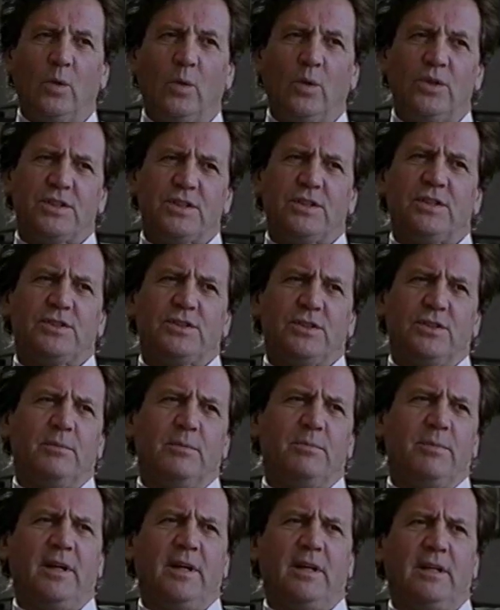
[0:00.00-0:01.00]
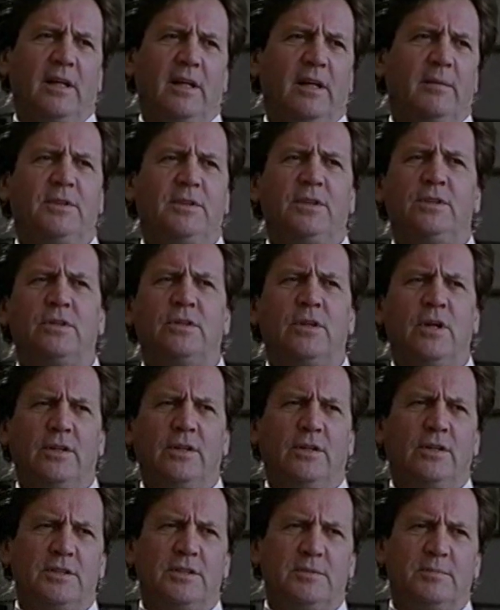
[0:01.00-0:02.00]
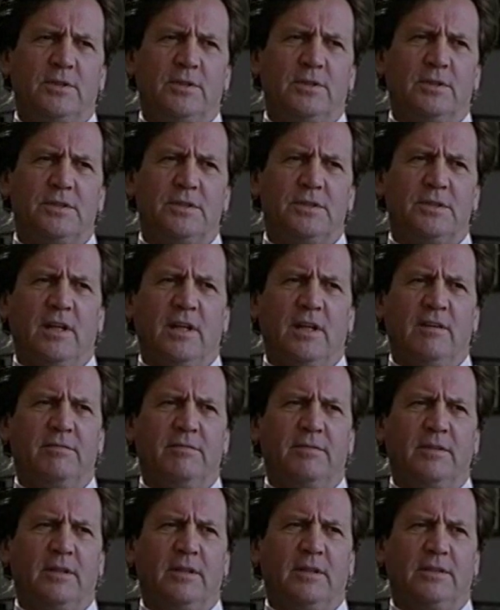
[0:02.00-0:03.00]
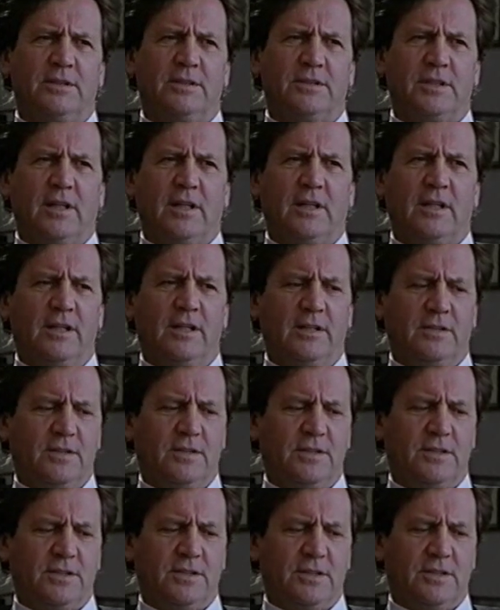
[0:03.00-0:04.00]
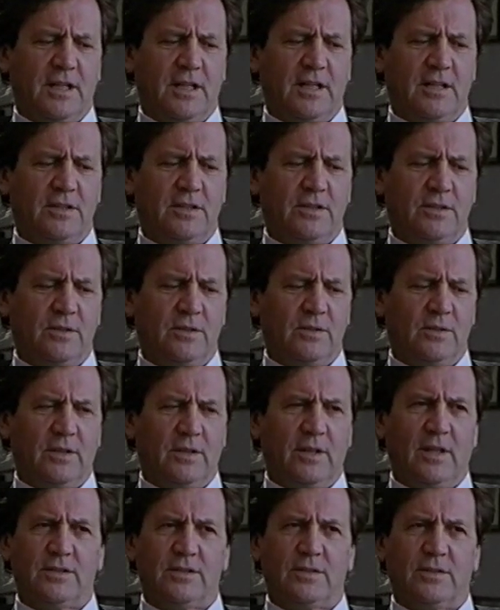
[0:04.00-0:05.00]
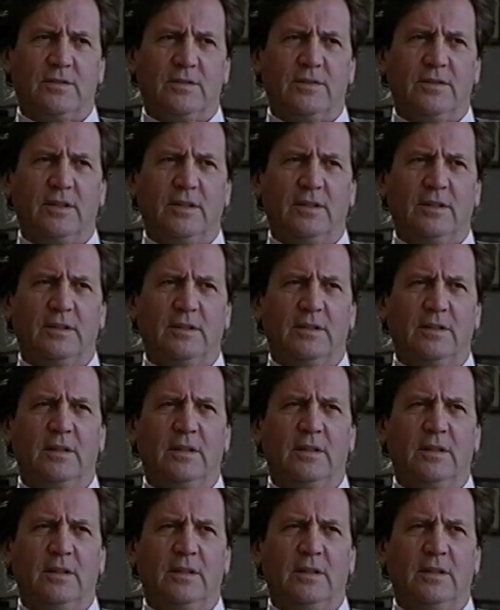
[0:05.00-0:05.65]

Was there a sort of breakdown? I mean, did you go to hospitals and have uh, psychiatrists attend to you and that sort of thing?